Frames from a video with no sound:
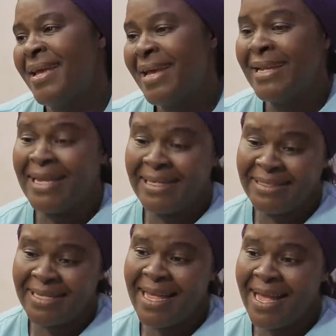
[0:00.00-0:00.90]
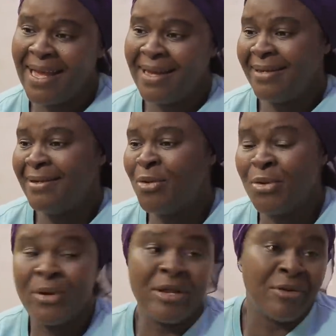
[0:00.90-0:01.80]
and the entire
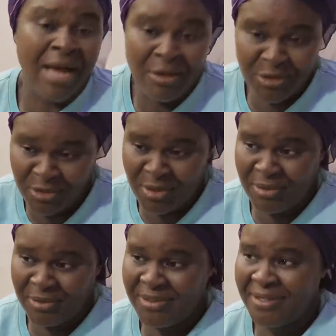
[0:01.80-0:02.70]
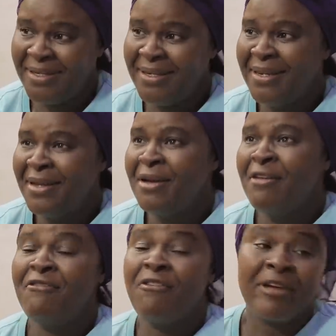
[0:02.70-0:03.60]
royal household
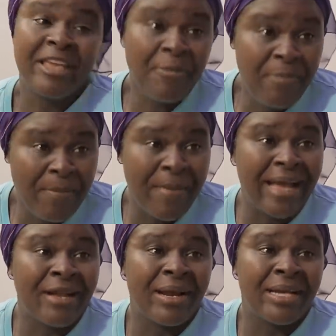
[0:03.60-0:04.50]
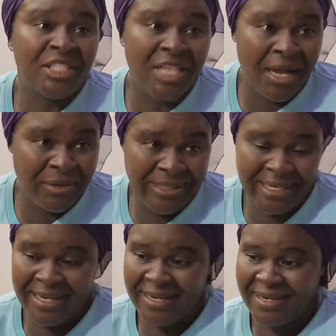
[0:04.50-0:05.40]
for keeping my grandchild
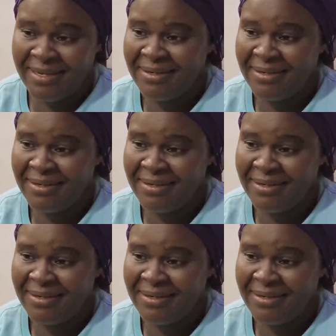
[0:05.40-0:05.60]
here.